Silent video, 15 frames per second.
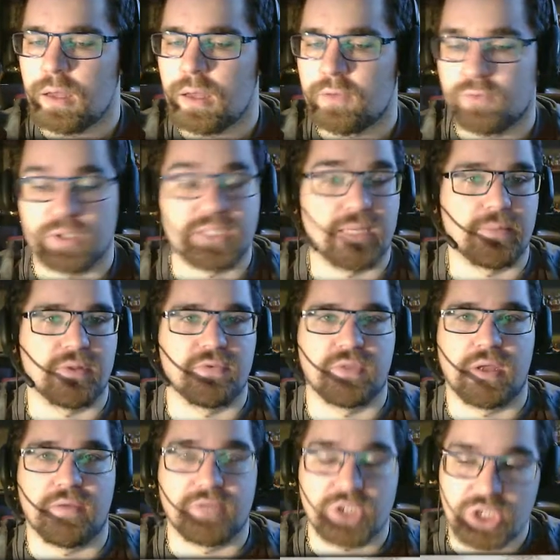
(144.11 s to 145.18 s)
For example, if they
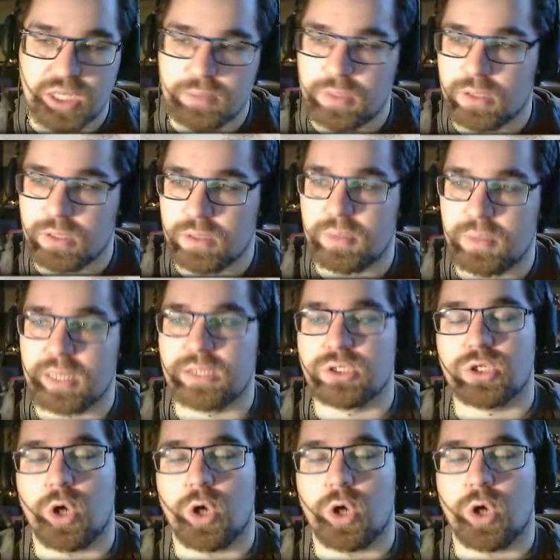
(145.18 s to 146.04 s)
have a Shaman on the bench,